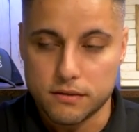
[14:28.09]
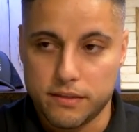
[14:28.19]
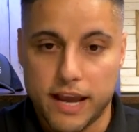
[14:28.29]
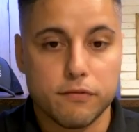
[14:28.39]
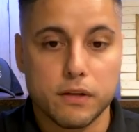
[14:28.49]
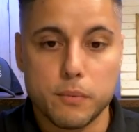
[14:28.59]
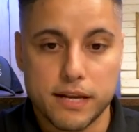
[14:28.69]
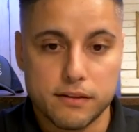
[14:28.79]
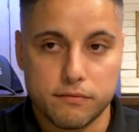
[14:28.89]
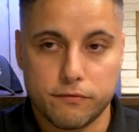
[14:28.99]
thankfully we had
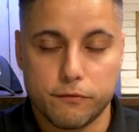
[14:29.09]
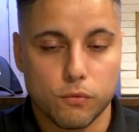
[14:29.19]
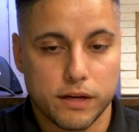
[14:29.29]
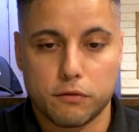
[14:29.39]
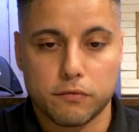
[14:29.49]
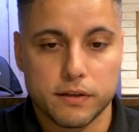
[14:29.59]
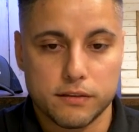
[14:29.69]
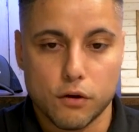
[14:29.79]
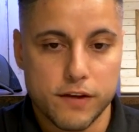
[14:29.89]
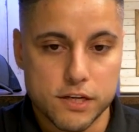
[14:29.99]
3
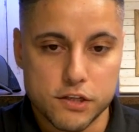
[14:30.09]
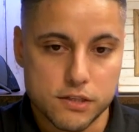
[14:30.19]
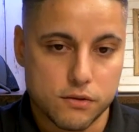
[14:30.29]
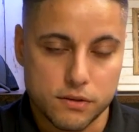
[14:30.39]
novations